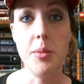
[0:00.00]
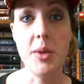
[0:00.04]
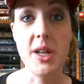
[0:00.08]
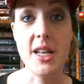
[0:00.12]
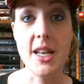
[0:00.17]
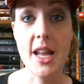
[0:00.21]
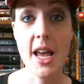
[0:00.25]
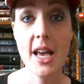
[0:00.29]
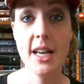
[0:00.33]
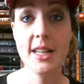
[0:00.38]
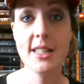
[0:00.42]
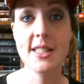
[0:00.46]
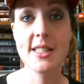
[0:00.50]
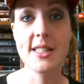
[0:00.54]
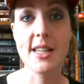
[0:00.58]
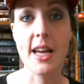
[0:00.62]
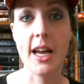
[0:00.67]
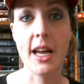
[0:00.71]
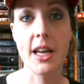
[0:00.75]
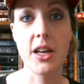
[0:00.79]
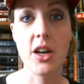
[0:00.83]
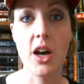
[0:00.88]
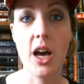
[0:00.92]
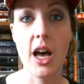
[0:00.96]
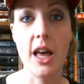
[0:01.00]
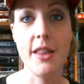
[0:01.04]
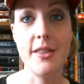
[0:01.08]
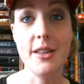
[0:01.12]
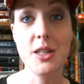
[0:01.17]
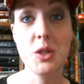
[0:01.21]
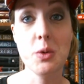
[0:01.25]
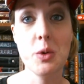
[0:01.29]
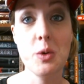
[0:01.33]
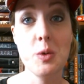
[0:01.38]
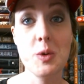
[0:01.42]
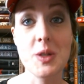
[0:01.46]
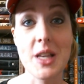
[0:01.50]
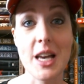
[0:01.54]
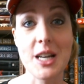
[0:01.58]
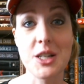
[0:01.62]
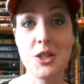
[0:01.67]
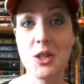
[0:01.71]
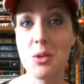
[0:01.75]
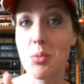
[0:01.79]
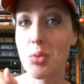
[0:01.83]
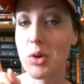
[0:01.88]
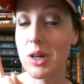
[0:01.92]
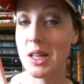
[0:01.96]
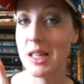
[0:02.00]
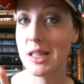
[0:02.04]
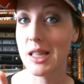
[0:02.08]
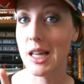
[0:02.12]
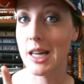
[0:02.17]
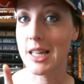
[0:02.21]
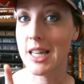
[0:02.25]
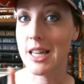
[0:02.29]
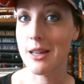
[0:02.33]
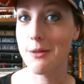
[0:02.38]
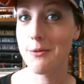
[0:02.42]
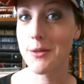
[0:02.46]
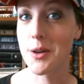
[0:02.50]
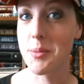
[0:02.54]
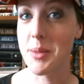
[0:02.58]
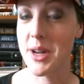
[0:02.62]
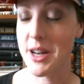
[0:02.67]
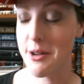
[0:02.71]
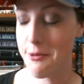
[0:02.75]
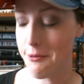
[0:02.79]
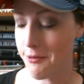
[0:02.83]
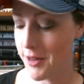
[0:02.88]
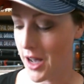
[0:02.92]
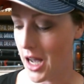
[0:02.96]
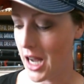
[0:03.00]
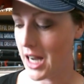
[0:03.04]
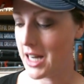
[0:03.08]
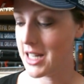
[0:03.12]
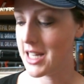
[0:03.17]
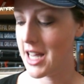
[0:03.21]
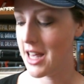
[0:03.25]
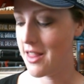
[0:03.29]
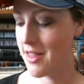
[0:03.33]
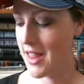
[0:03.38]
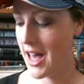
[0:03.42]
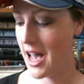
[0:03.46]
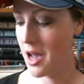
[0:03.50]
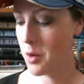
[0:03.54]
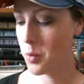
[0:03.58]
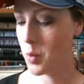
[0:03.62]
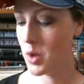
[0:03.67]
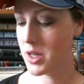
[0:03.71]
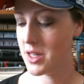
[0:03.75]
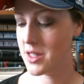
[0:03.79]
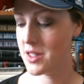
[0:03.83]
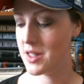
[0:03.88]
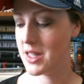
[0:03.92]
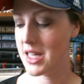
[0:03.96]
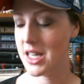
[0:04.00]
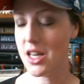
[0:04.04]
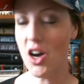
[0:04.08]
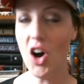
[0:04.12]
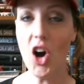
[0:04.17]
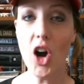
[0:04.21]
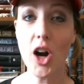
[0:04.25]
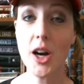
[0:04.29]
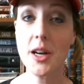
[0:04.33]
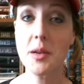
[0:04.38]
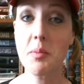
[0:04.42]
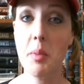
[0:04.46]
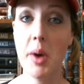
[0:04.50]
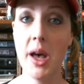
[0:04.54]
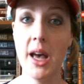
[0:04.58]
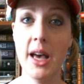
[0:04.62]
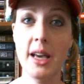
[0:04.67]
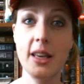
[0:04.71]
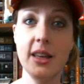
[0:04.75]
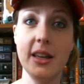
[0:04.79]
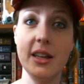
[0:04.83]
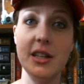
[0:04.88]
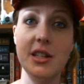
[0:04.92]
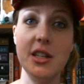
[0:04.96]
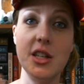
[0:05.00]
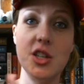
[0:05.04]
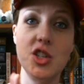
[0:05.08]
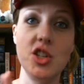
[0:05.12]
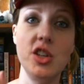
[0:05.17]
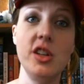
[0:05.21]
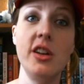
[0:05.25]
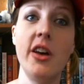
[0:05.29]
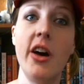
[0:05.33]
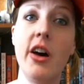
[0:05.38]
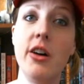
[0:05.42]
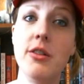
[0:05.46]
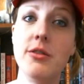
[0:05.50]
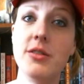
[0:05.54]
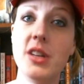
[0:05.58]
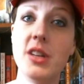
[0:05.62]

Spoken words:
Next I got, this one was actually pretty lucky for me to find, and that was the hardback edition of